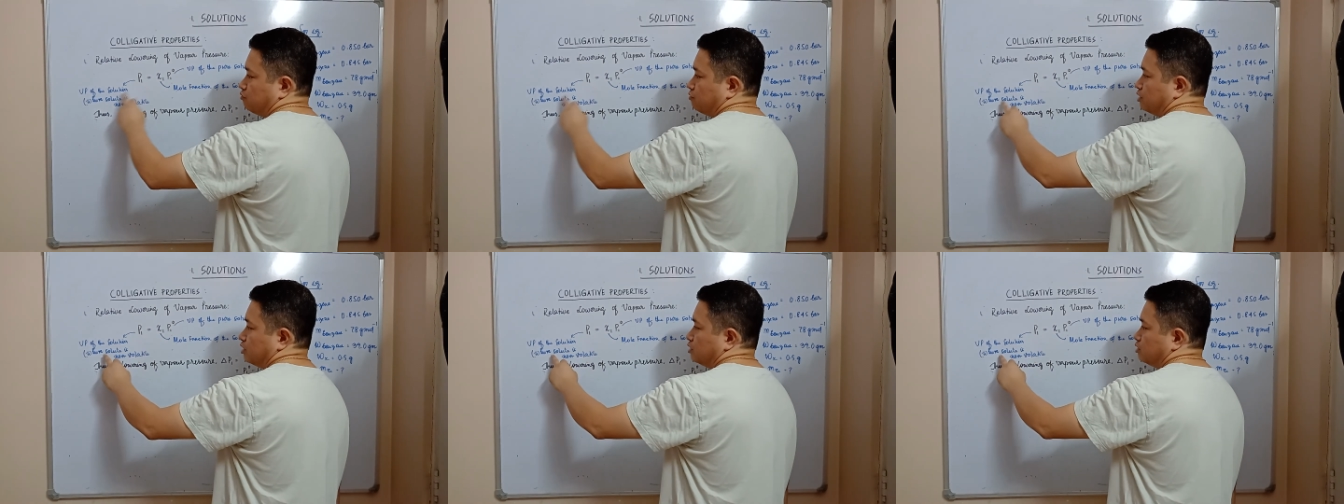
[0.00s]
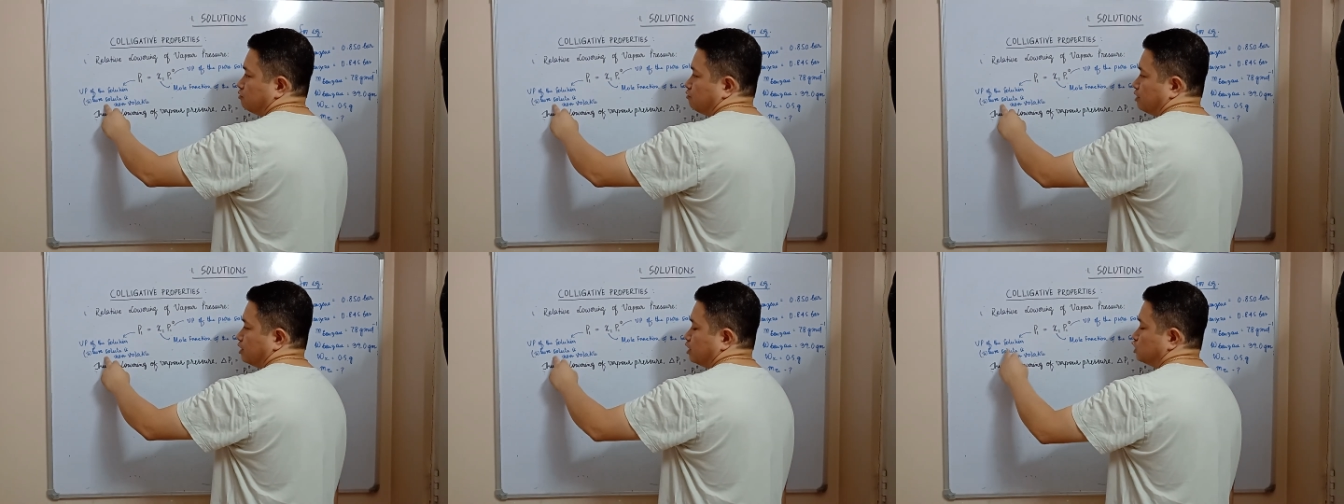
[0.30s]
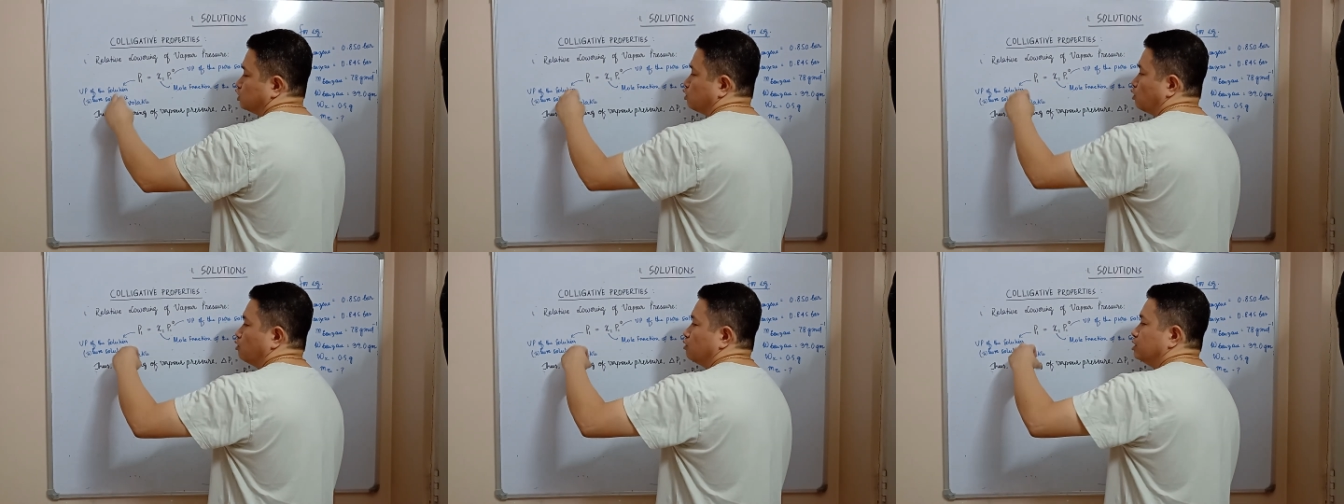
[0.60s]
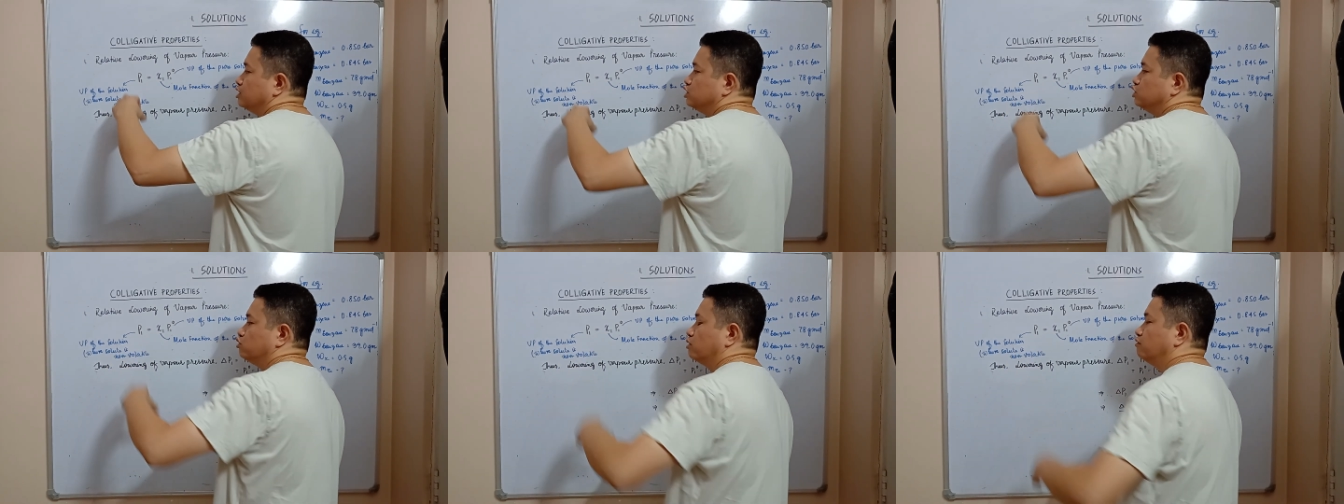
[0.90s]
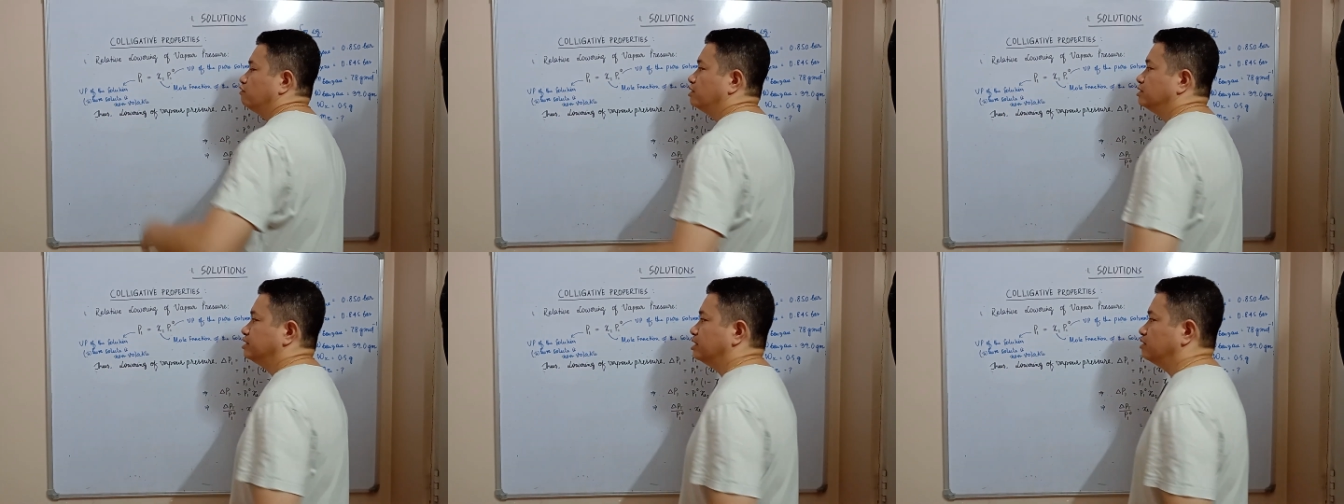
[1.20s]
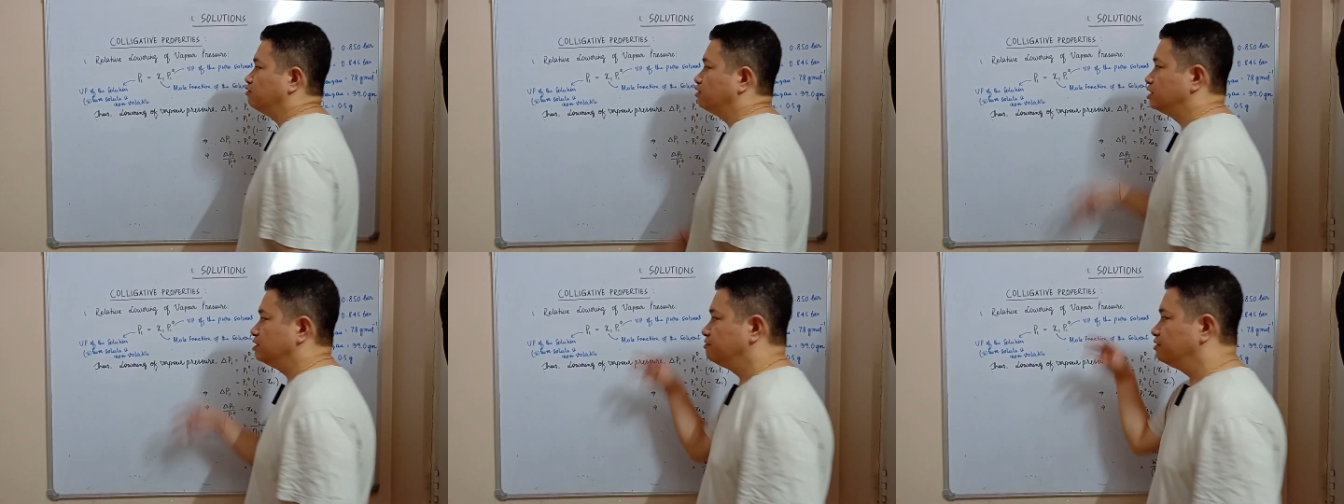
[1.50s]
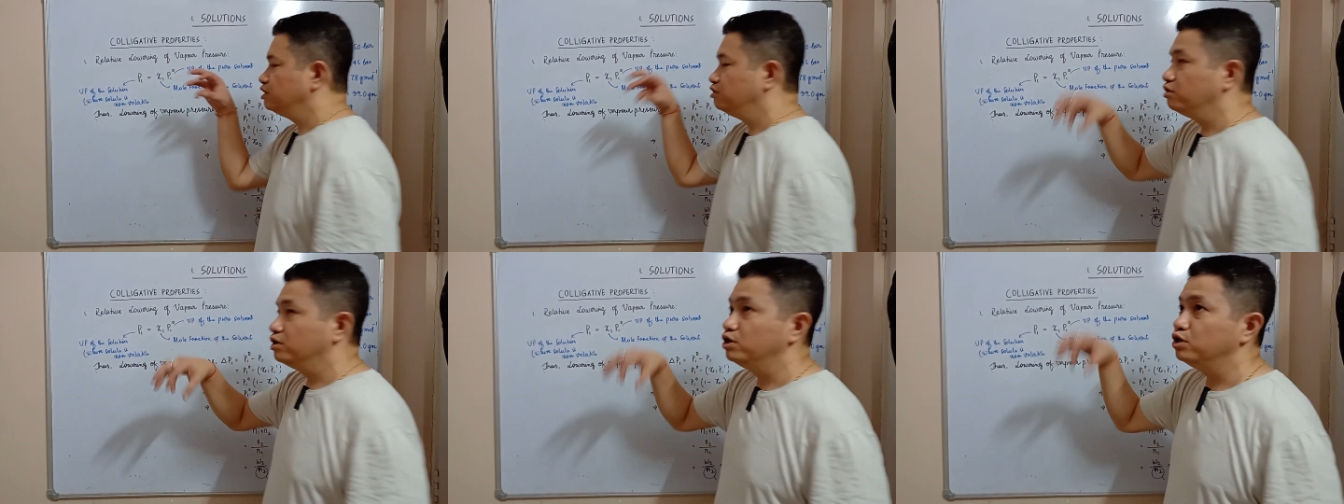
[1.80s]
where the solid is non-volatile,
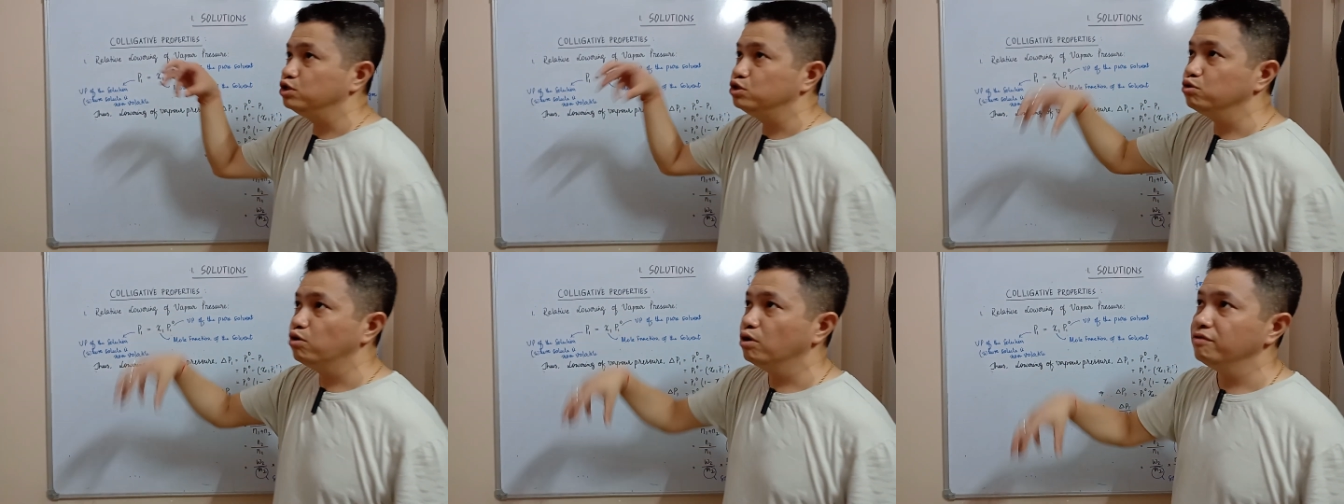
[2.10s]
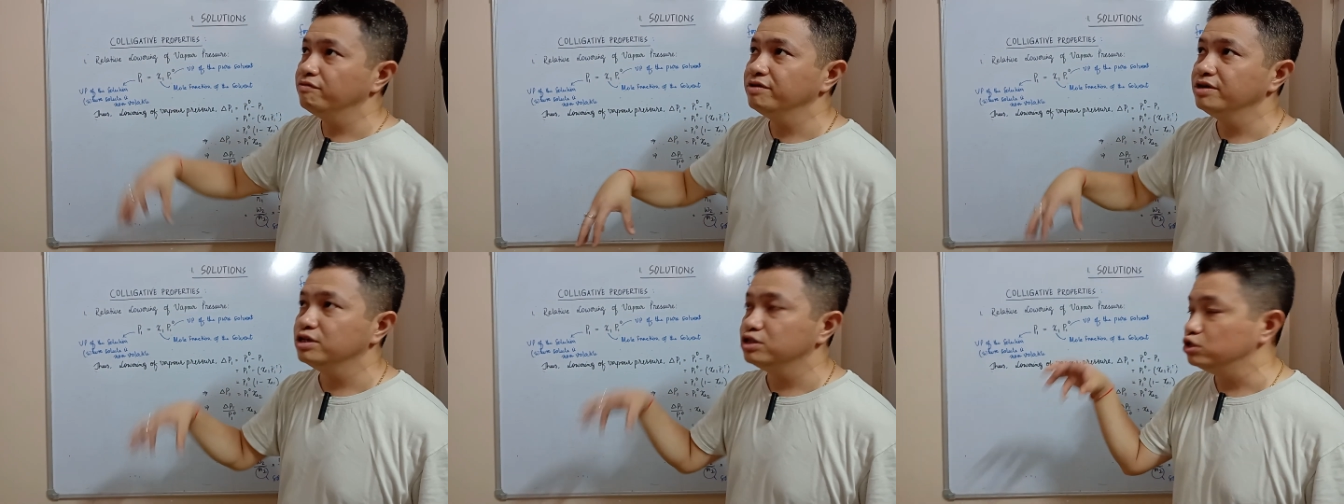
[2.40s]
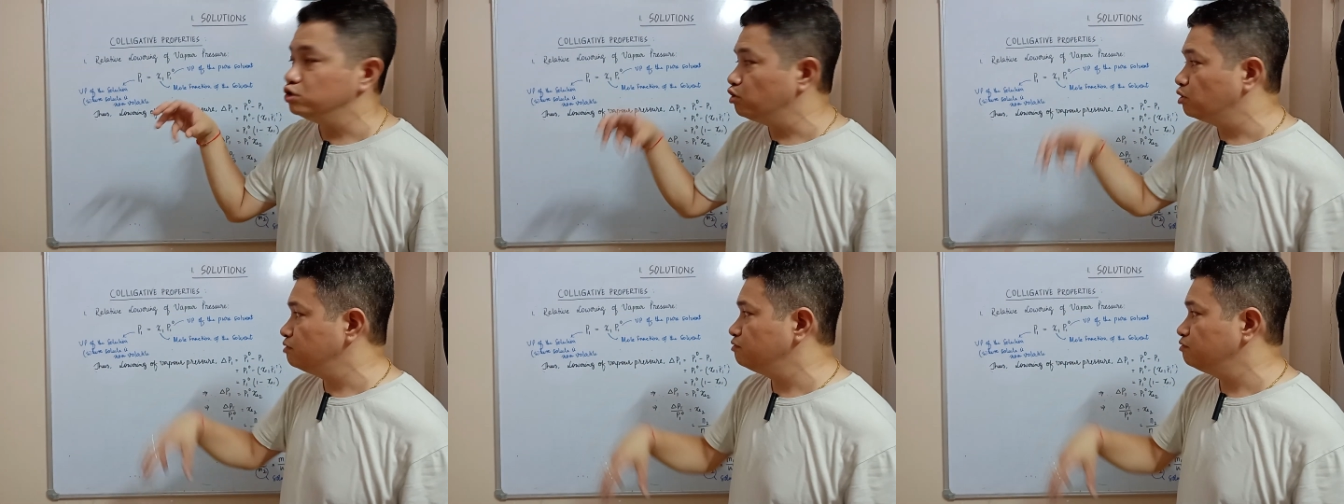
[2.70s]
whatever you're dissolving is